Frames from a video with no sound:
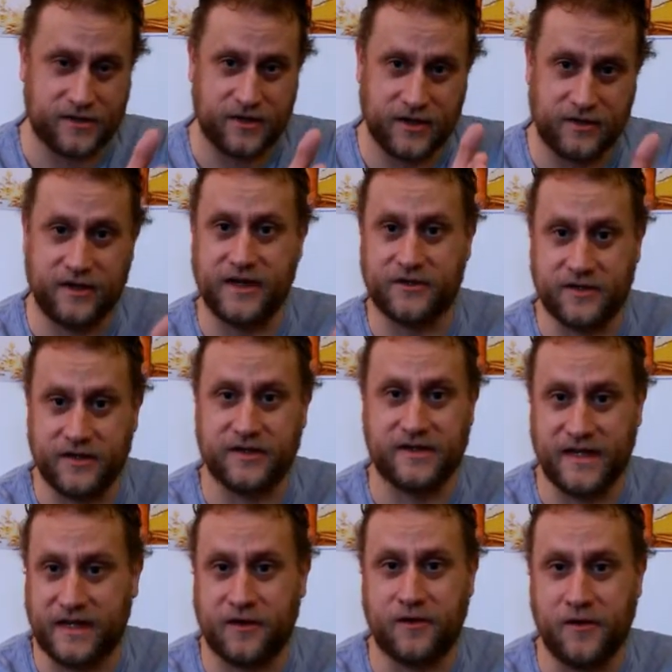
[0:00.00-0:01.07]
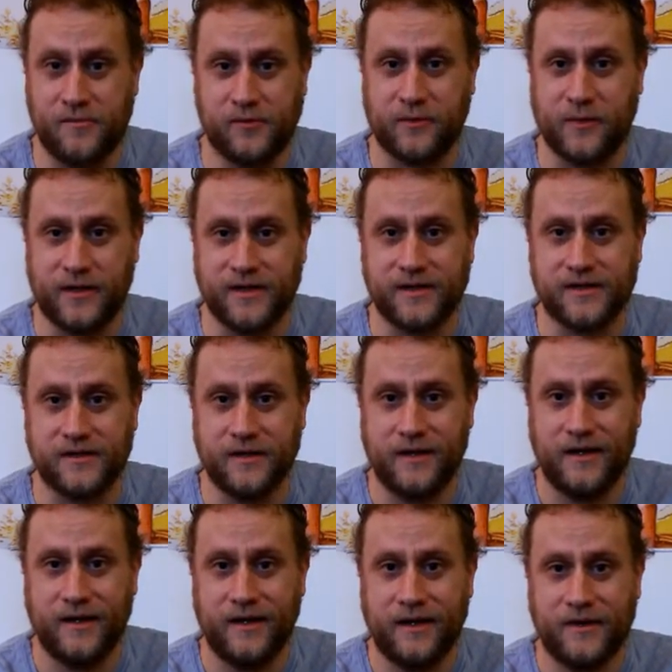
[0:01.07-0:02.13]
She could actually seek a compromise.
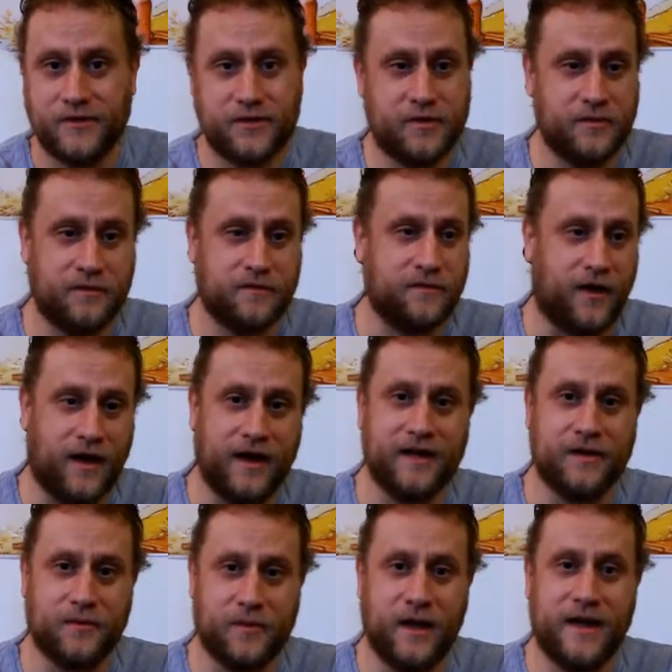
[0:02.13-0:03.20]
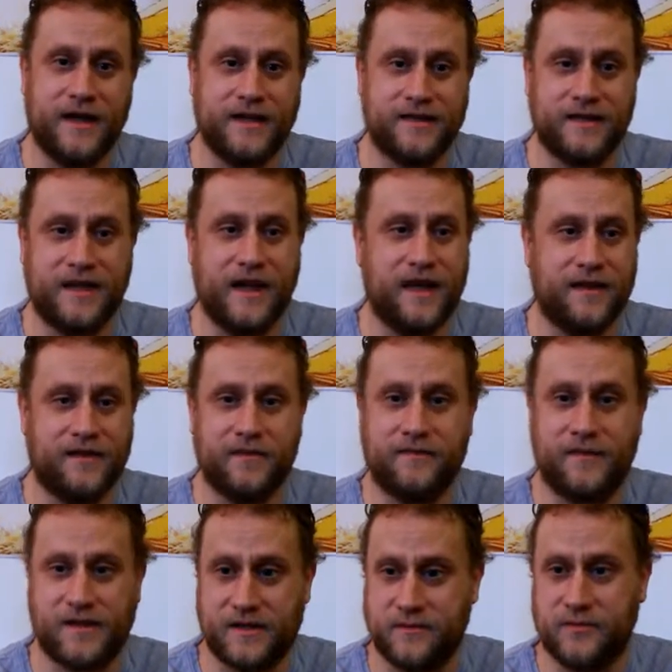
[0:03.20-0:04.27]
She could find a way to get the
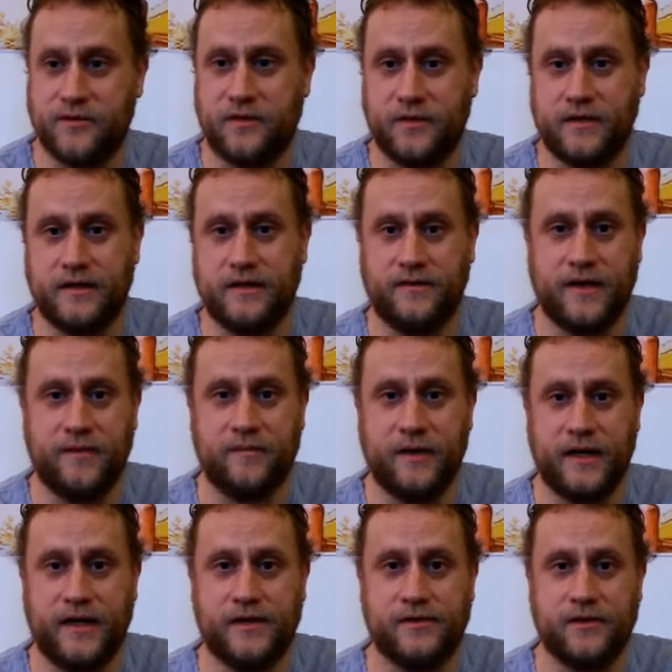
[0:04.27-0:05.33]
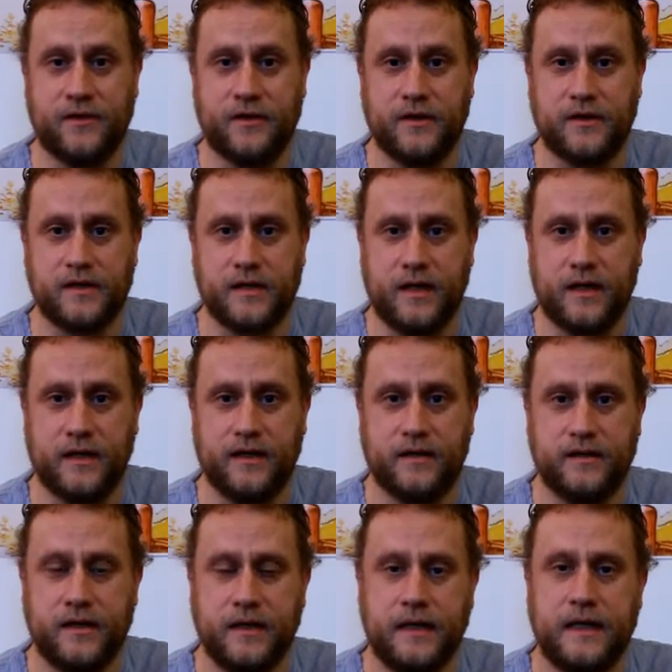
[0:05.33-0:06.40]
vast majority of MPs on her side.
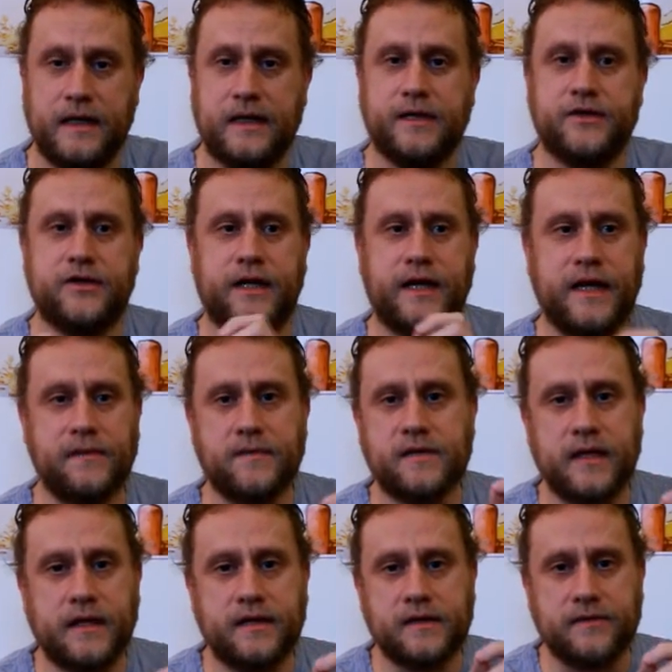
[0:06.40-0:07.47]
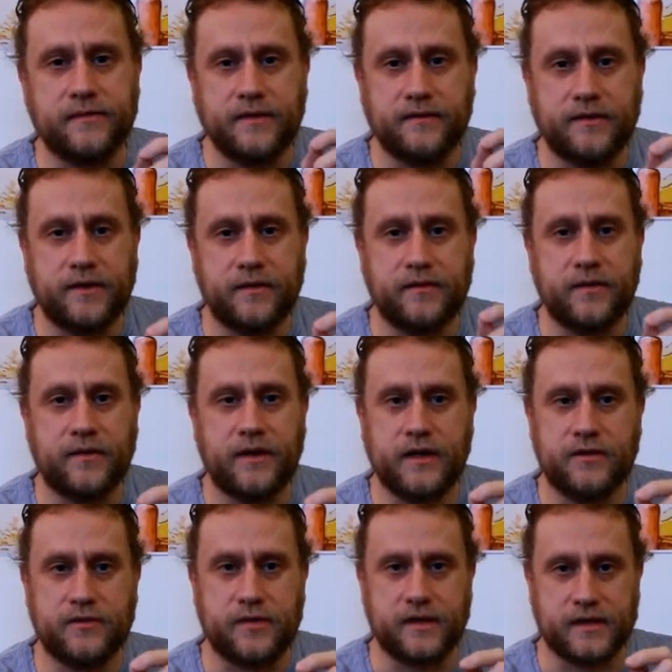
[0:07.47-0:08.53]
She keeps saying something very, very
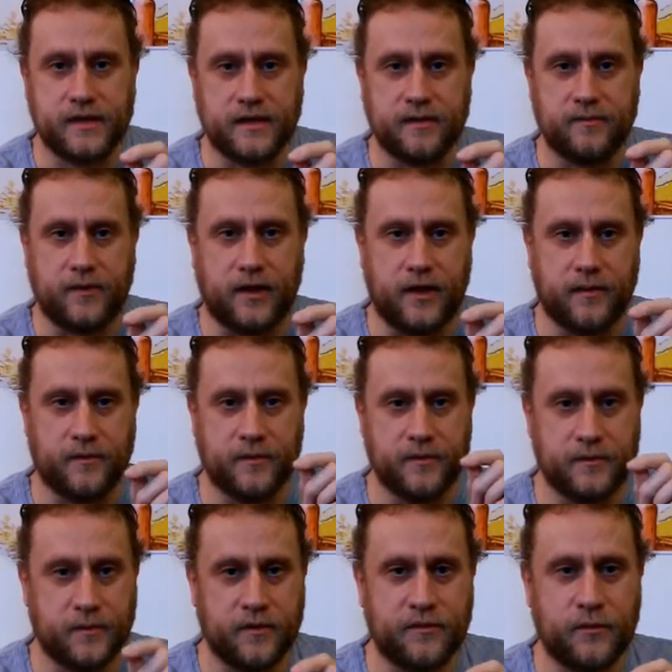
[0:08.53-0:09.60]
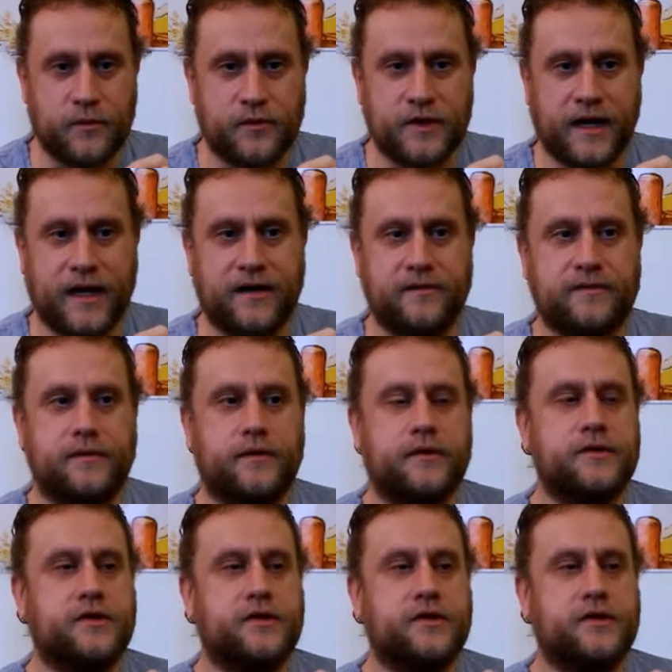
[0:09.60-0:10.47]
interesting in Parliament. It's worth watching out for.